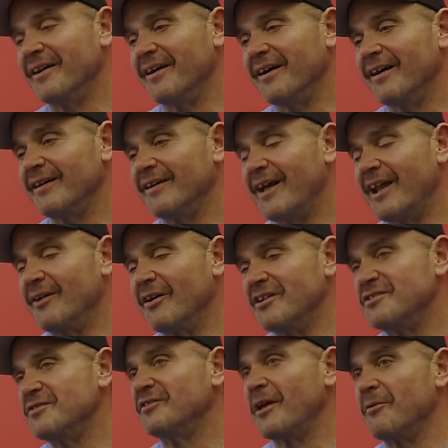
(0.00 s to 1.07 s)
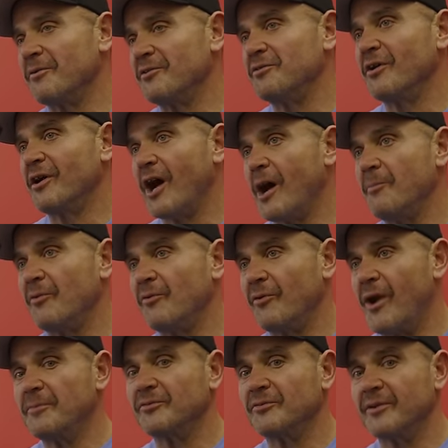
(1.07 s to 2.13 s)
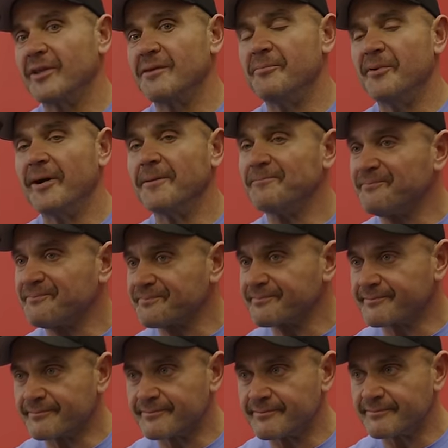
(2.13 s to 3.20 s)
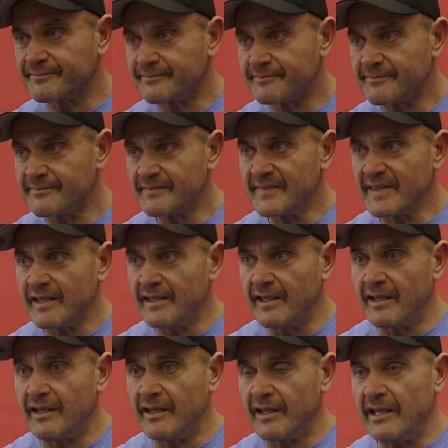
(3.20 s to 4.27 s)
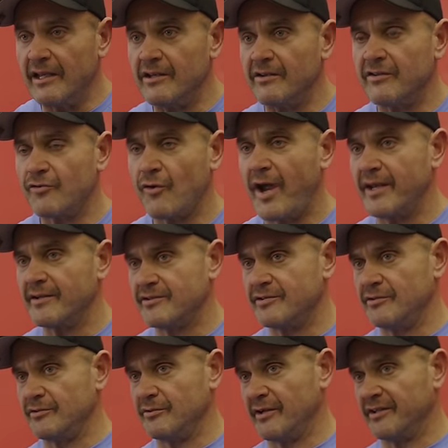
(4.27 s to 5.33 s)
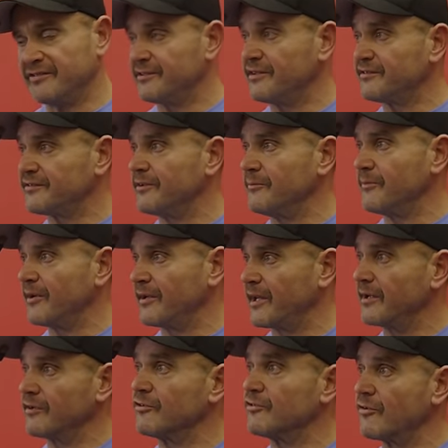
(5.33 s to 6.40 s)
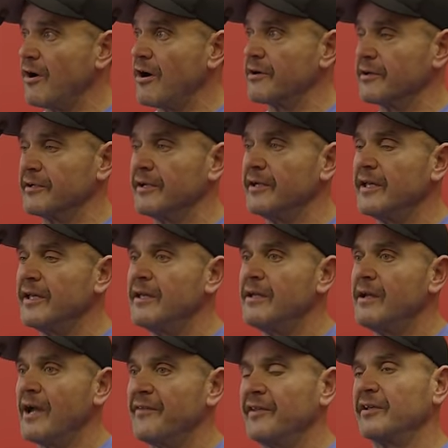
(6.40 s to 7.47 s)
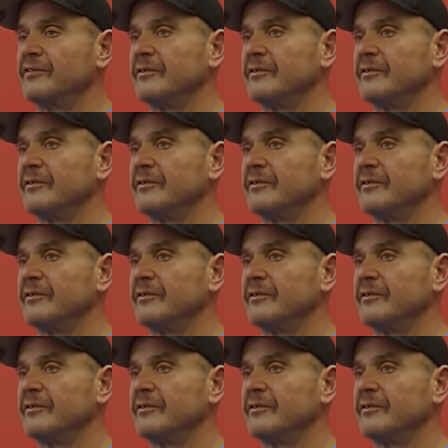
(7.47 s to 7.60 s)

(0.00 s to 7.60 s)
But anyway, she was able to do a couple reps with it. But in trying to assist someone in getting stronger, I think